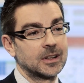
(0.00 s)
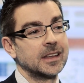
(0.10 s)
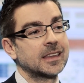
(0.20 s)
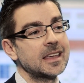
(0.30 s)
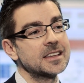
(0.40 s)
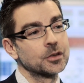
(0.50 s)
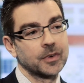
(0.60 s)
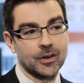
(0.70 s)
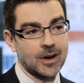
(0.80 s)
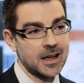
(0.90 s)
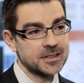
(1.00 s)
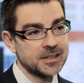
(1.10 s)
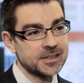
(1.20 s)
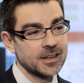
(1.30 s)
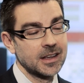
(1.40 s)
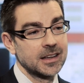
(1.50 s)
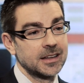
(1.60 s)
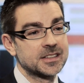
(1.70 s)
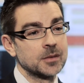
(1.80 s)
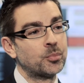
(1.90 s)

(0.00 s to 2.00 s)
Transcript: In case of a crisis, it's